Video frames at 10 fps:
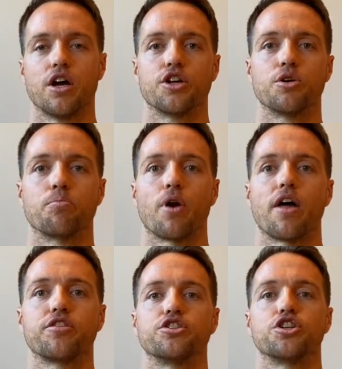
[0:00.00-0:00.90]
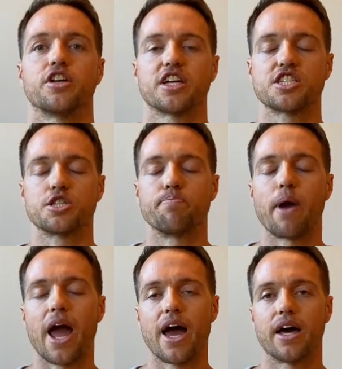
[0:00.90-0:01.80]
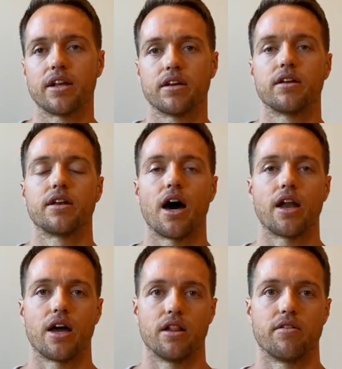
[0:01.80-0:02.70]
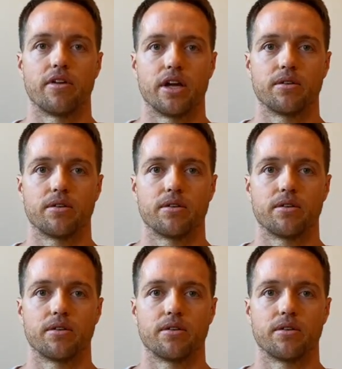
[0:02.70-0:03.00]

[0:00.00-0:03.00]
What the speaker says: Your breath should expand, not elevate.